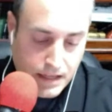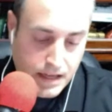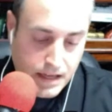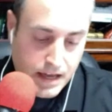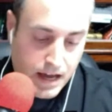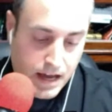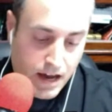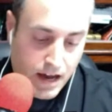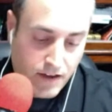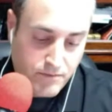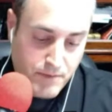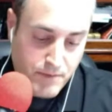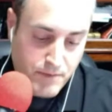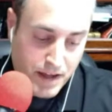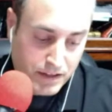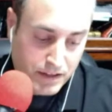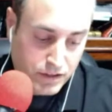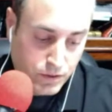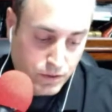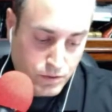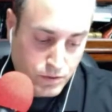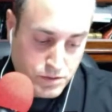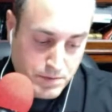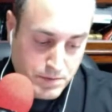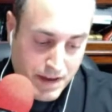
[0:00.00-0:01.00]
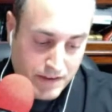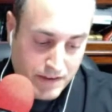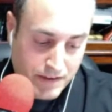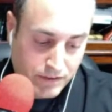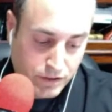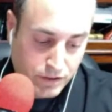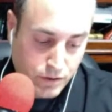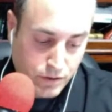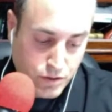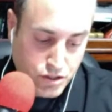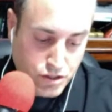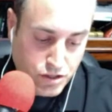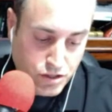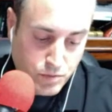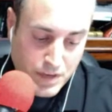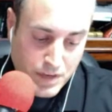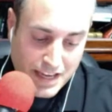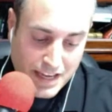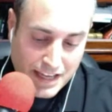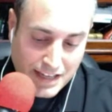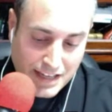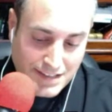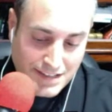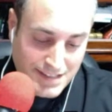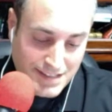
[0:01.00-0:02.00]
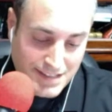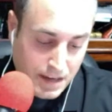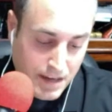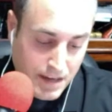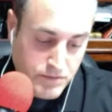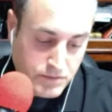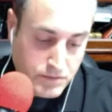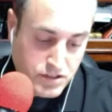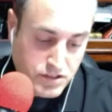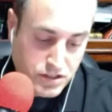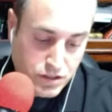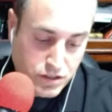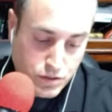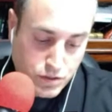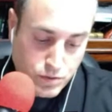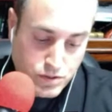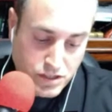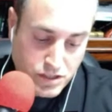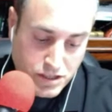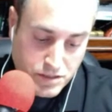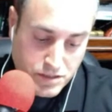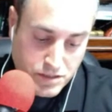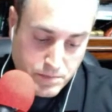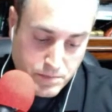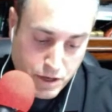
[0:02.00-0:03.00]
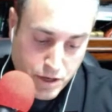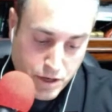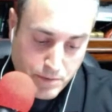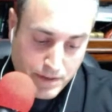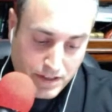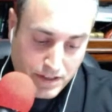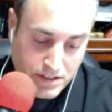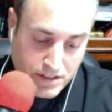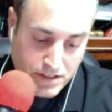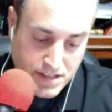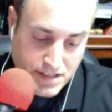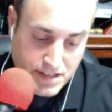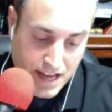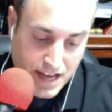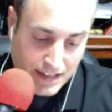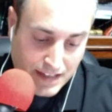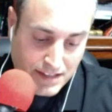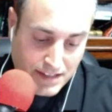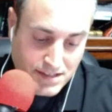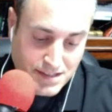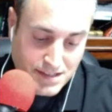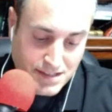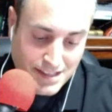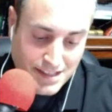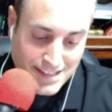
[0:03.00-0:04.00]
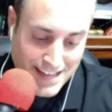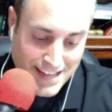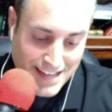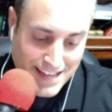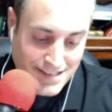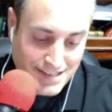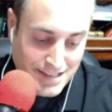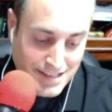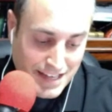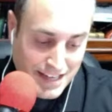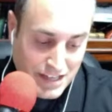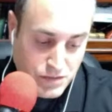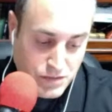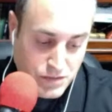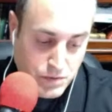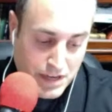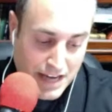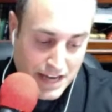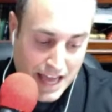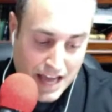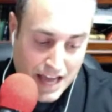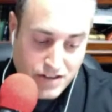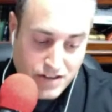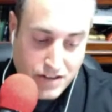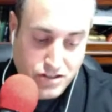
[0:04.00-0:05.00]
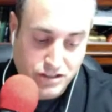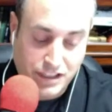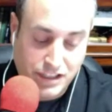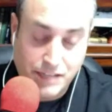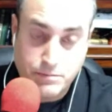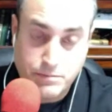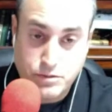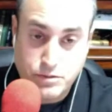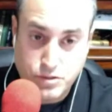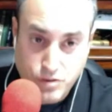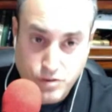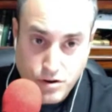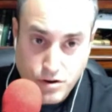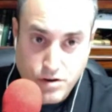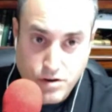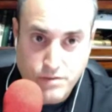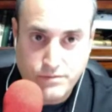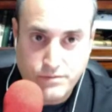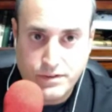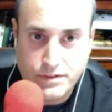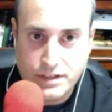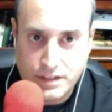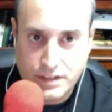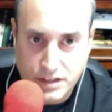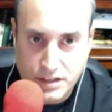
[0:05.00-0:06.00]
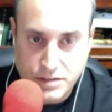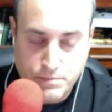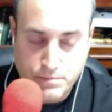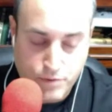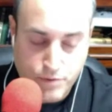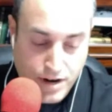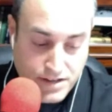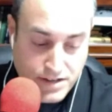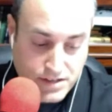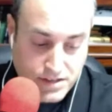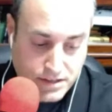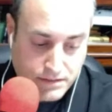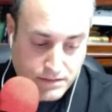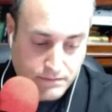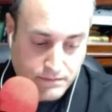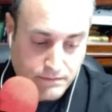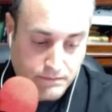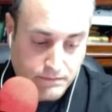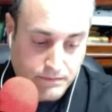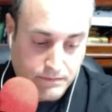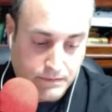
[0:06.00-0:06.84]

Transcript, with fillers: of molecules man evolution, we can attempt to use experimental science to test things we can actually observe in the present.